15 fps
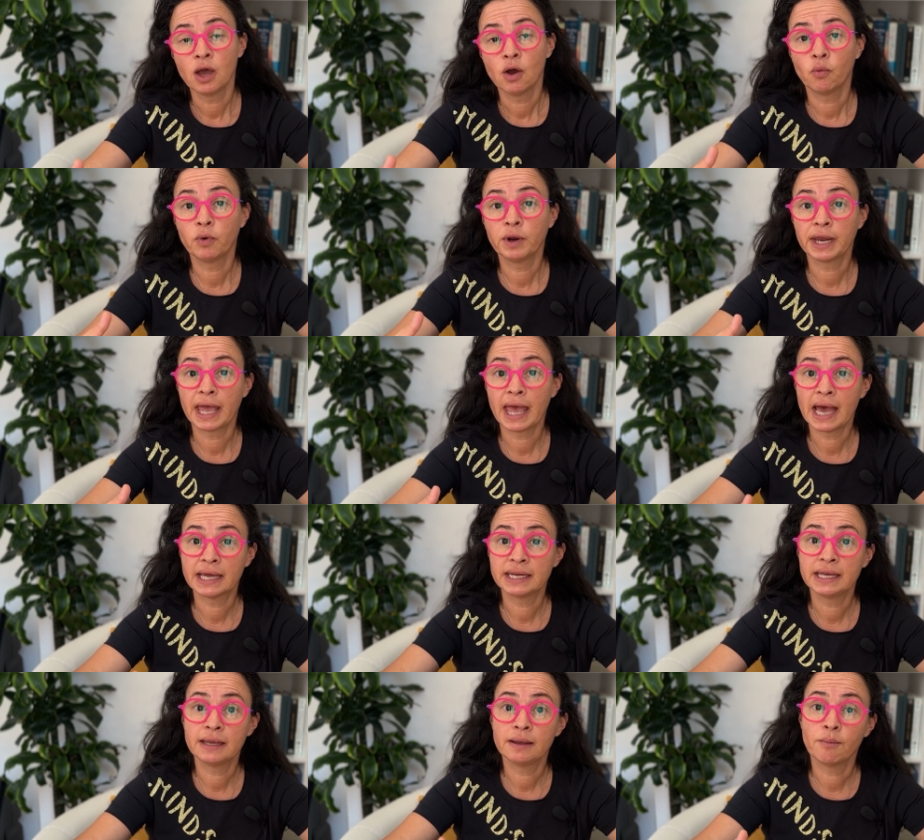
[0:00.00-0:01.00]
We're
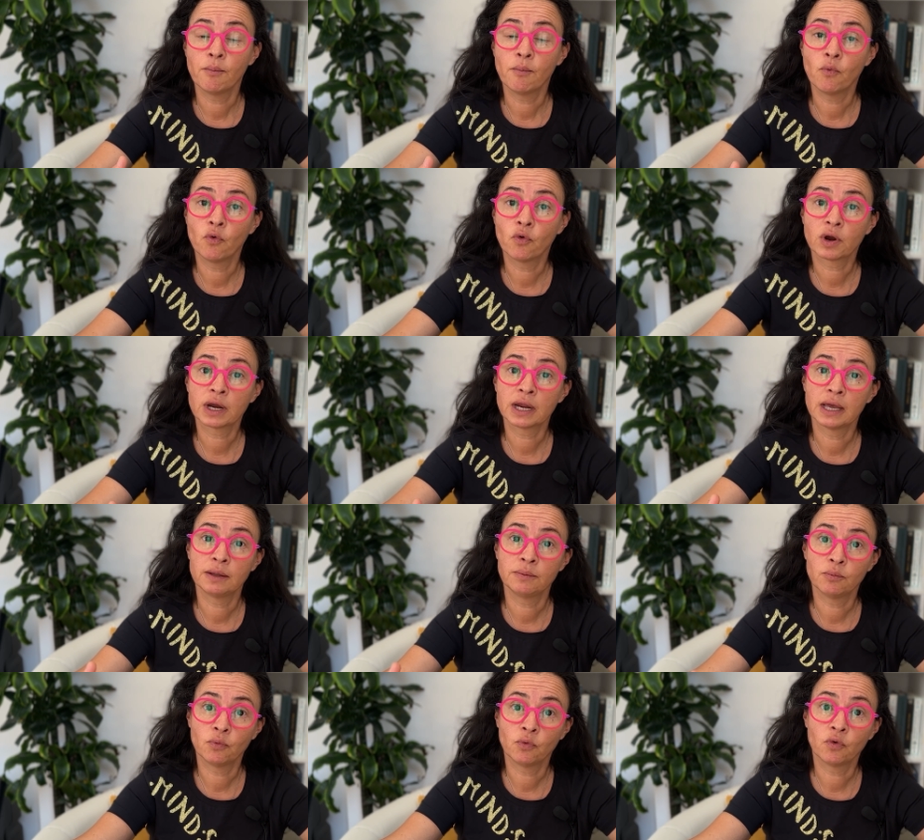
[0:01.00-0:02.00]
adding more
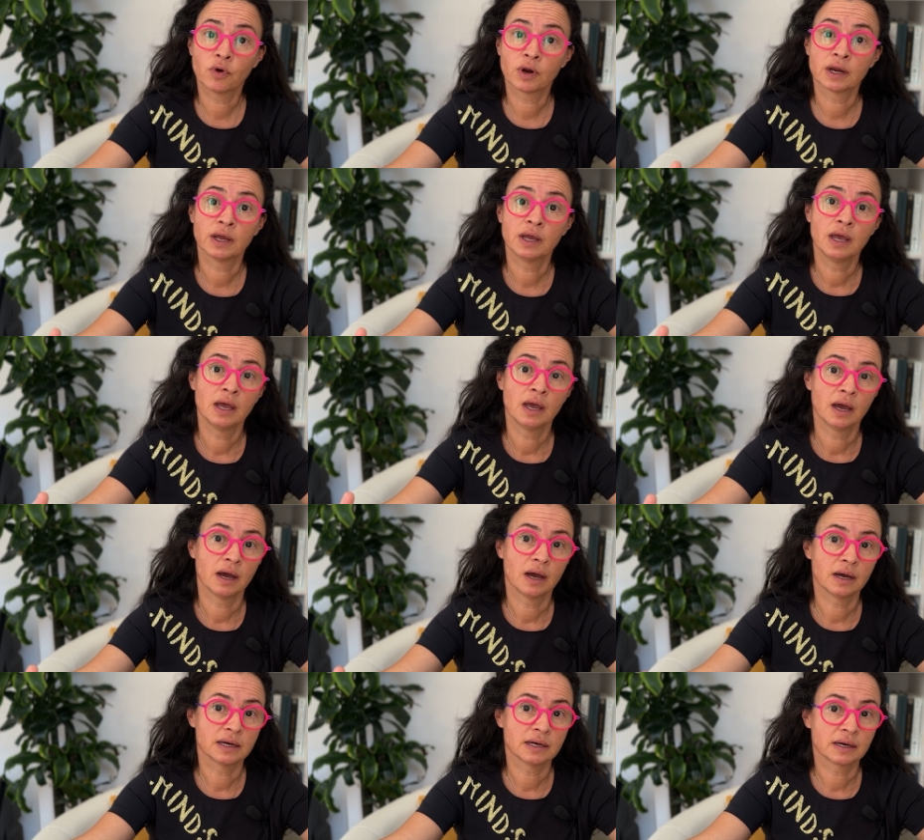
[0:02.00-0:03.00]
and more
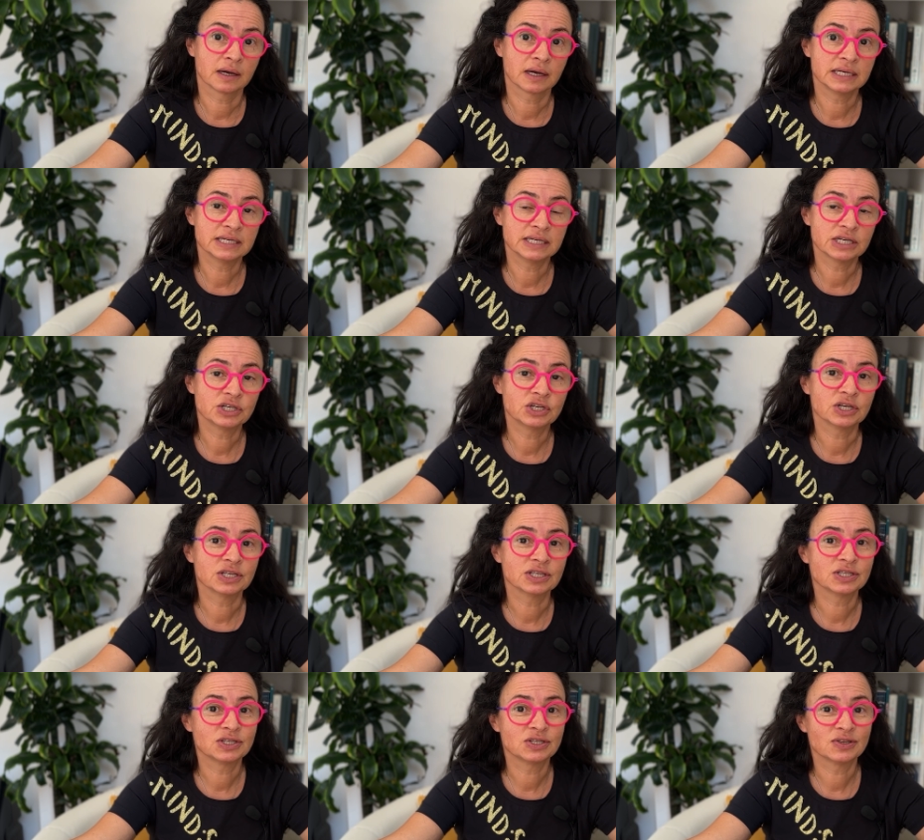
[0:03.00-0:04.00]
uh,
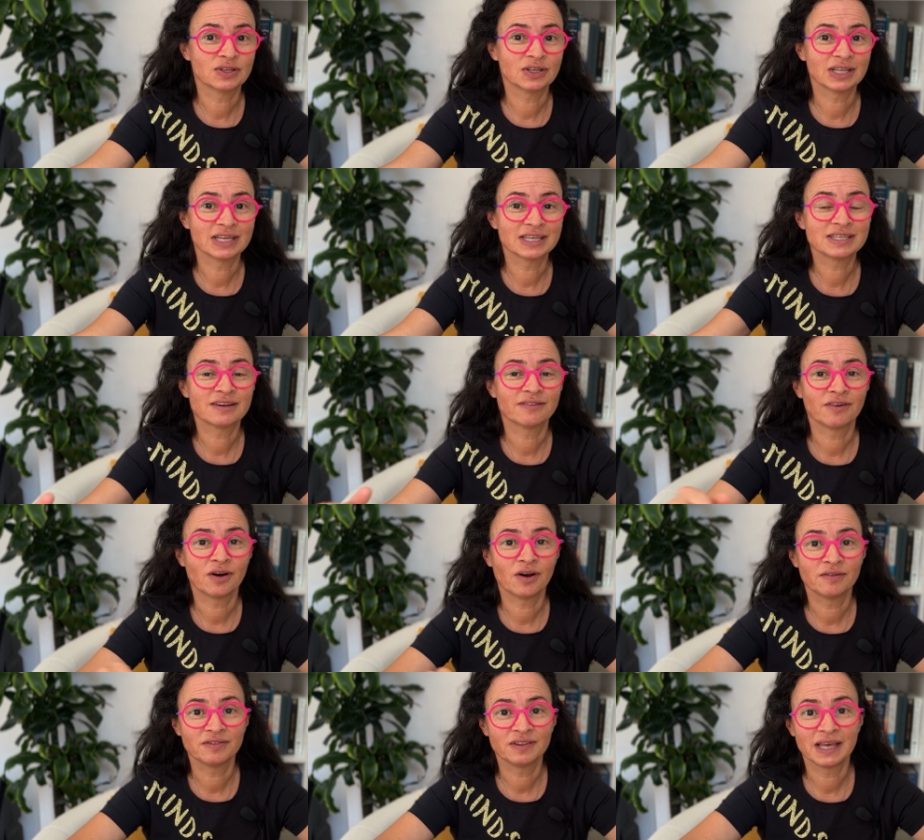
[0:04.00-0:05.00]
conditions to the list of
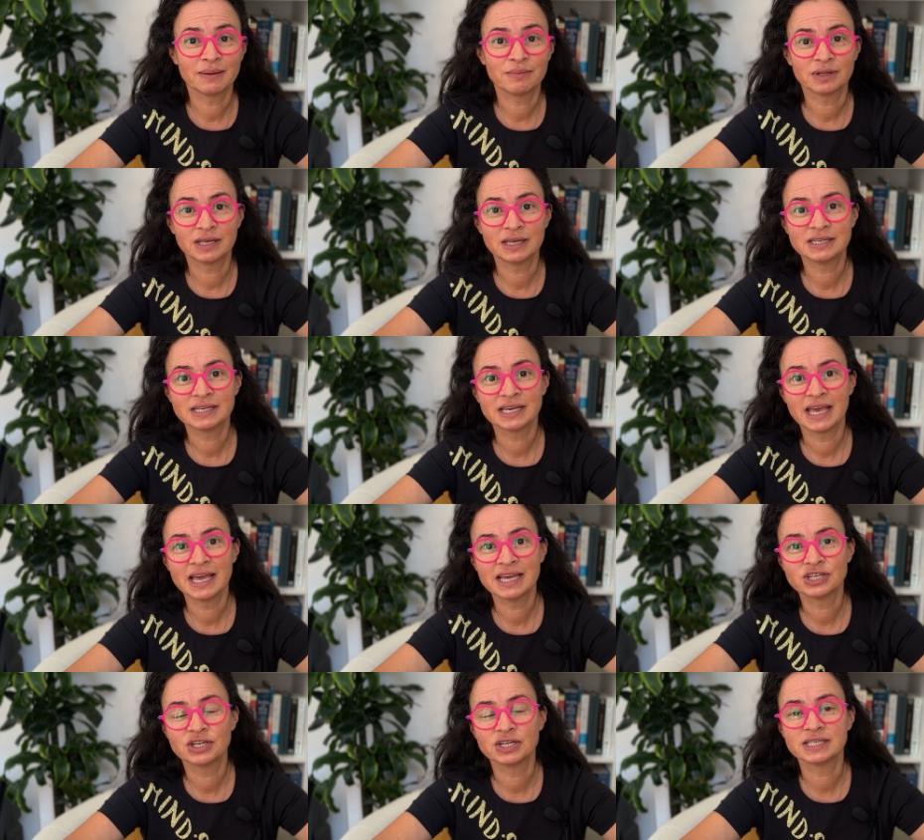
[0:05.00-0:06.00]
off-label
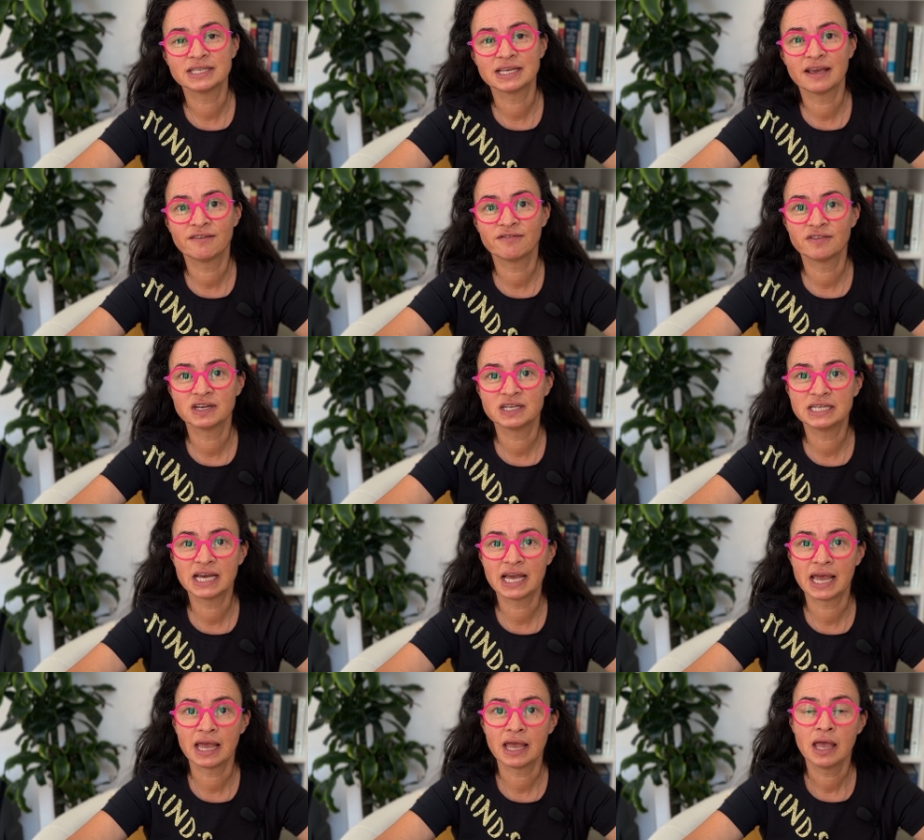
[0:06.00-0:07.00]
indications every
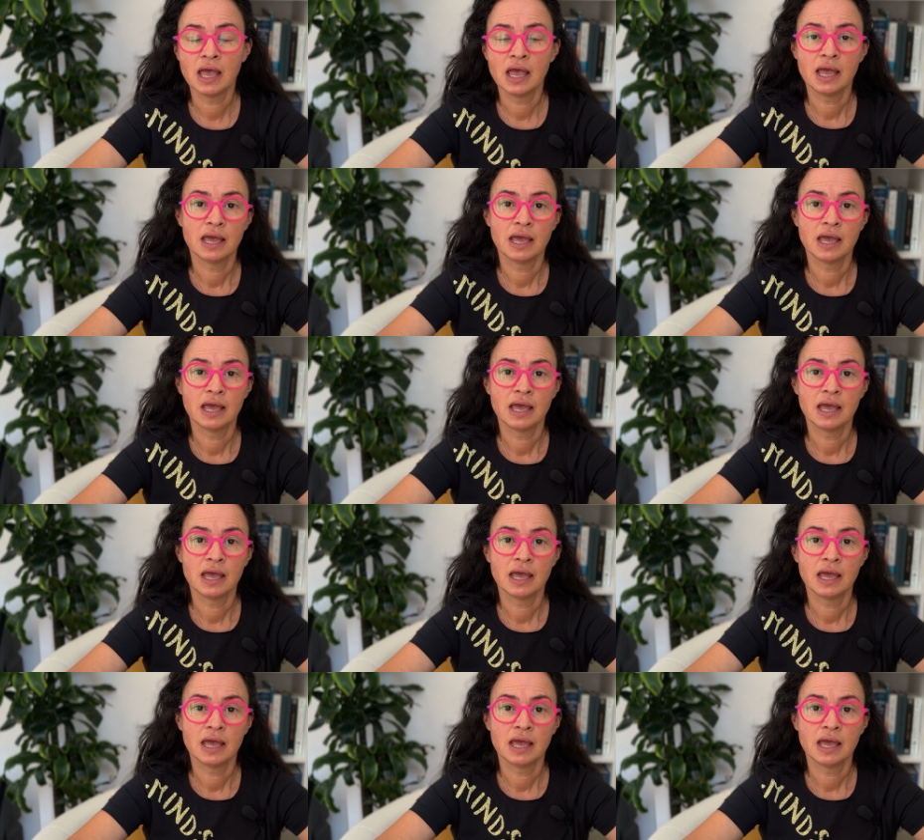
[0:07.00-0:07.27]
day.